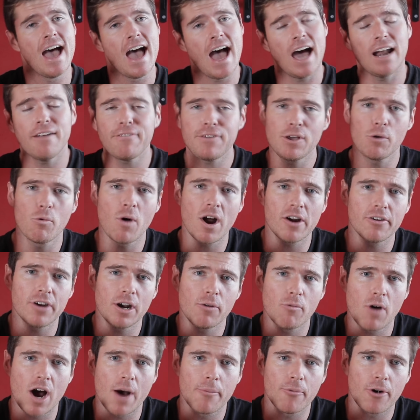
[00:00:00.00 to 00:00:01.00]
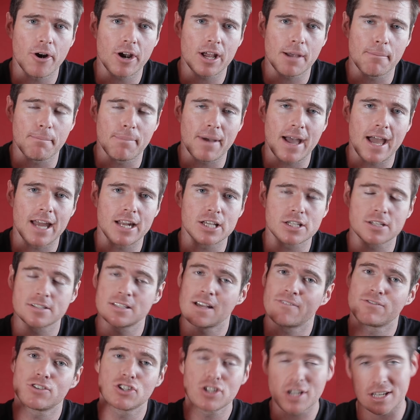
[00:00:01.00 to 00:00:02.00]
And if you're wondering why I'm wearing a bandage, because
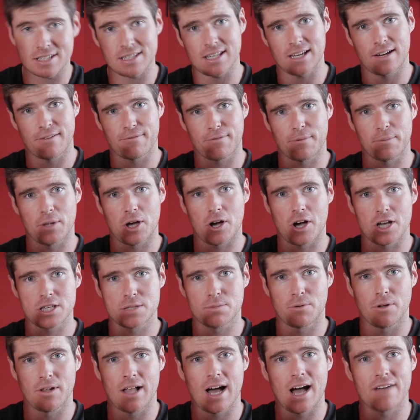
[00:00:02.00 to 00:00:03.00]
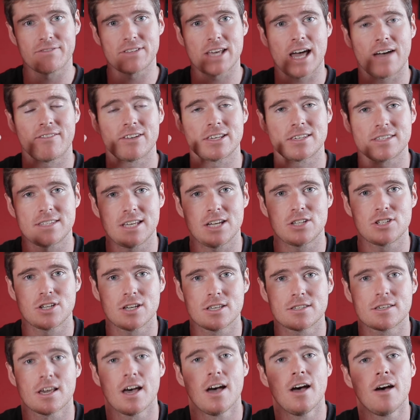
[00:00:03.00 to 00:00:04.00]
I've just come from the hospital after having
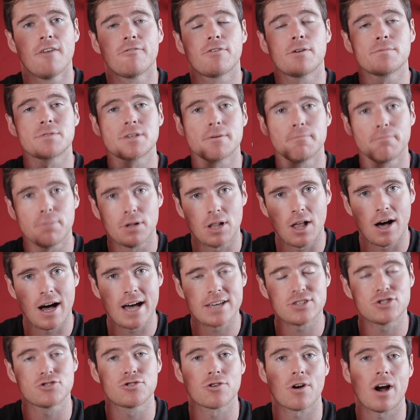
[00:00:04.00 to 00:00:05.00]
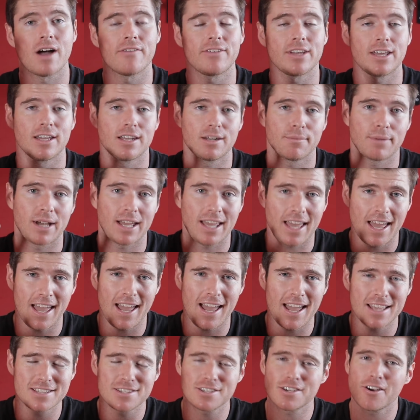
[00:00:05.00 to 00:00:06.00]
stitches from some plies driving into my
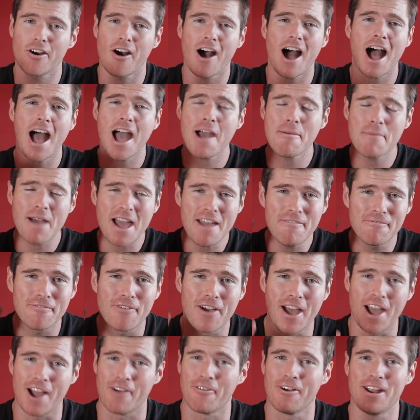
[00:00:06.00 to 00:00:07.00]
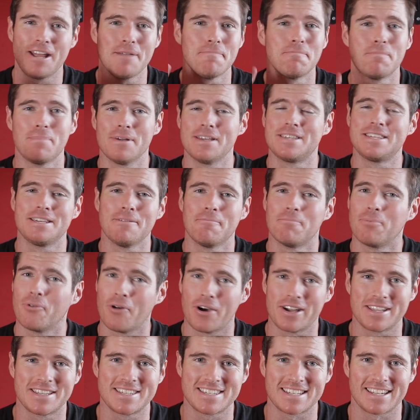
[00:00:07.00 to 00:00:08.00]
hand, so I am a very busy
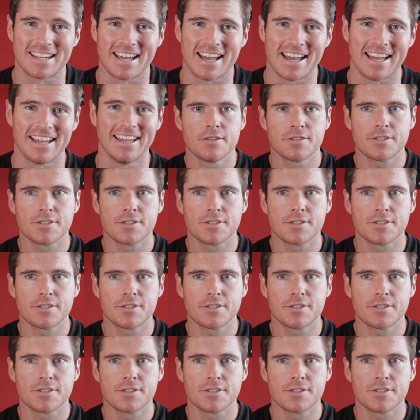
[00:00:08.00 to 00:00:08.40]
boy today.